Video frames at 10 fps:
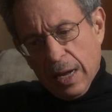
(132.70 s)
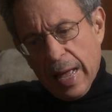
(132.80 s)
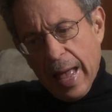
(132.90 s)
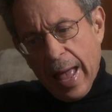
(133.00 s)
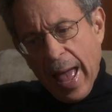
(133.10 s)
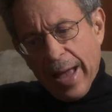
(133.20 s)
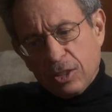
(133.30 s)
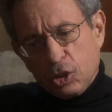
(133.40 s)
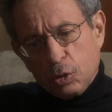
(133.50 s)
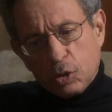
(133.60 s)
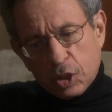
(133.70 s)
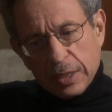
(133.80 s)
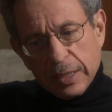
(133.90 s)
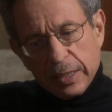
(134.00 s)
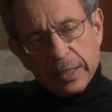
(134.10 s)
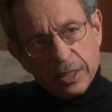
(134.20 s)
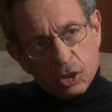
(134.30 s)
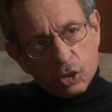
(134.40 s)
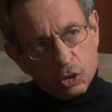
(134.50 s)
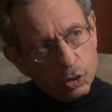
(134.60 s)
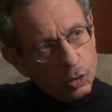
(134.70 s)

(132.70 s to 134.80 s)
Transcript: Uh, as you see these